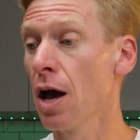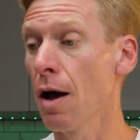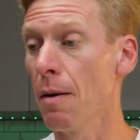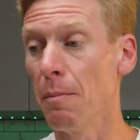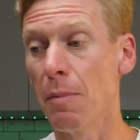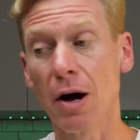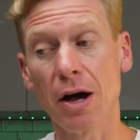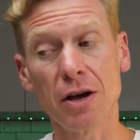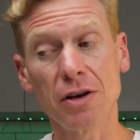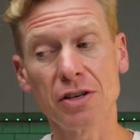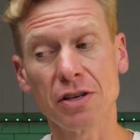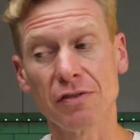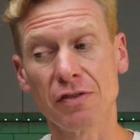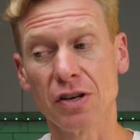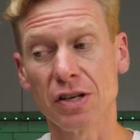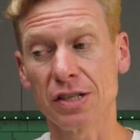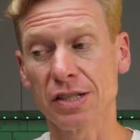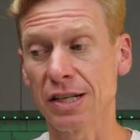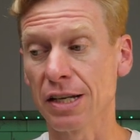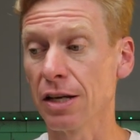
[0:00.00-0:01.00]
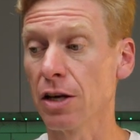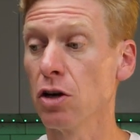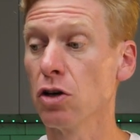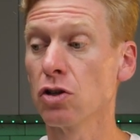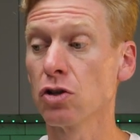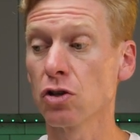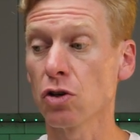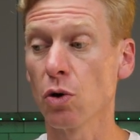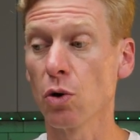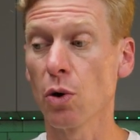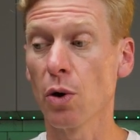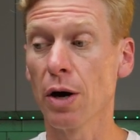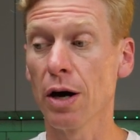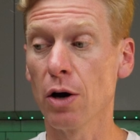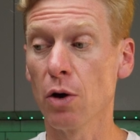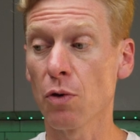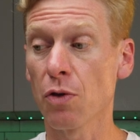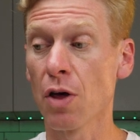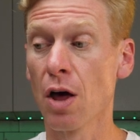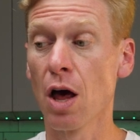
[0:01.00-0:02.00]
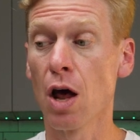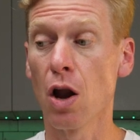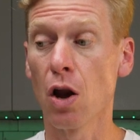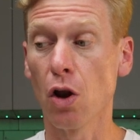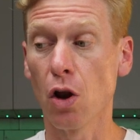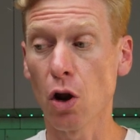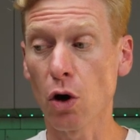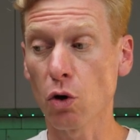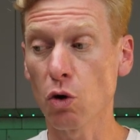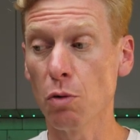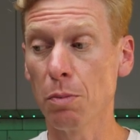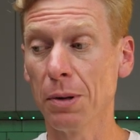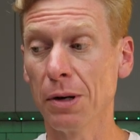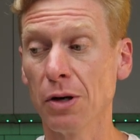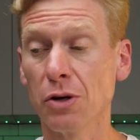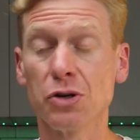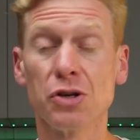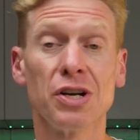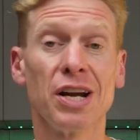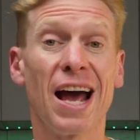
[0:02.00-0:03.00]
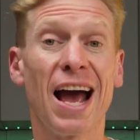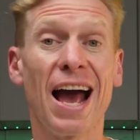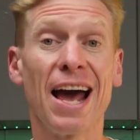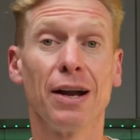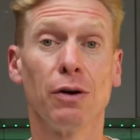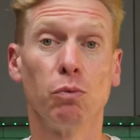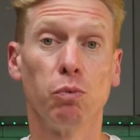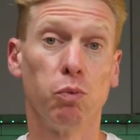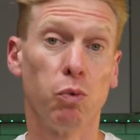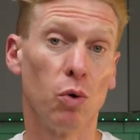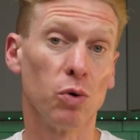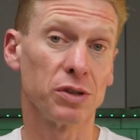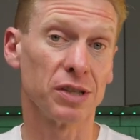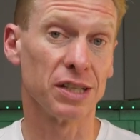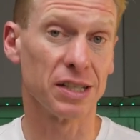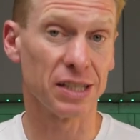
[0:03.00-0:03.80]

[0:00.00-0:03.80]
biodiversity, soil health, local pollution, and water